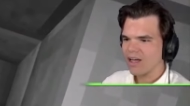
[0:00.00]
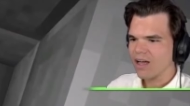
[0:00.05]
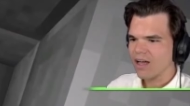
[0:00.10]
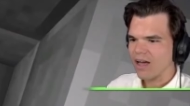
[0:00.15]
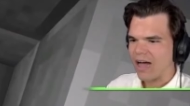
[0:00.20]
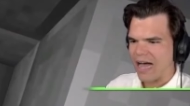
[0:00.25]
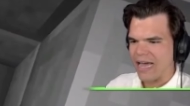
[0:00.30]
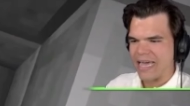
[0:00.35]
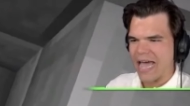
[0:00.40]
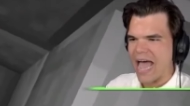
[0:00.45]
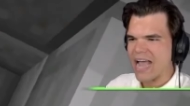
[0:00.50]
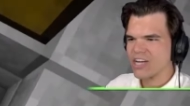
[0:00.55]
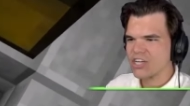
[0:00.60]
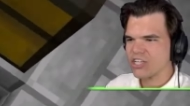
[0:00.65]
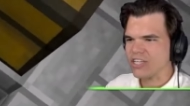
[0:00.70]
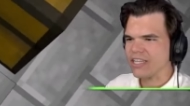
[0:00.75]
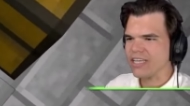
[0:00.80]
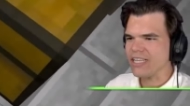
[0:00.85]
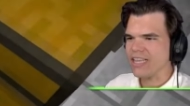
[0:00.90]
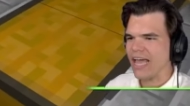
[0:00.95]
I
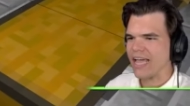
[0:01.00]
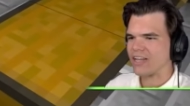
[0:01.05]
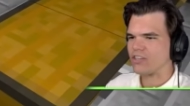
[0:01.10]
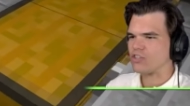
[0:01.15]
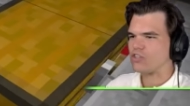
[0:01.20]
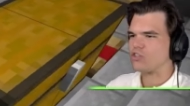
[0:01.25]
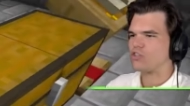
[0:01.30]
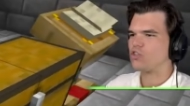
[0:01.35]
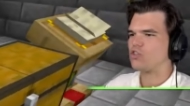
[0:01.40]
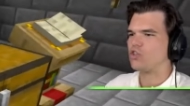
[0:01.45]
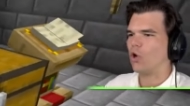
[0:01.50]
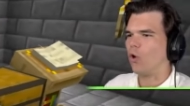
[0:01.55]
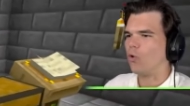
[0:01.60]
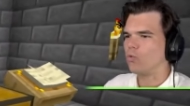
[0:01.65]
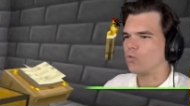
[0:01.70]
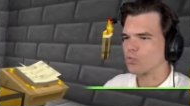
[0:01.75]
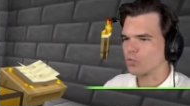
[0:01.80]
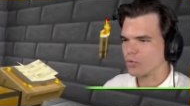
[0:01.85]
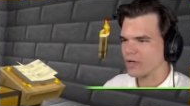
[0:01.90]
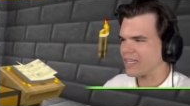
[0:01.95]
actually, like, don't
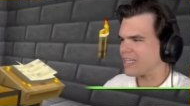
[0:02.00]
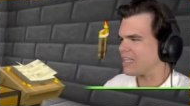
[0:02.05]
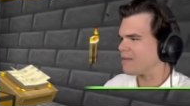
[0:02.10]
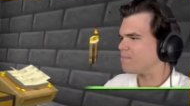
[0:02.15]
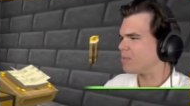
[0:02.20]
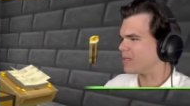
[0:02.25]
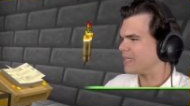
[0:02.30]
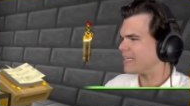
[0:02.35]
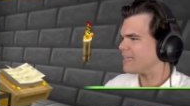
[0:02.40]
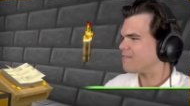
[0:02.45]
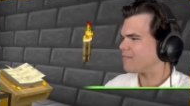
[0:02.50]
really believe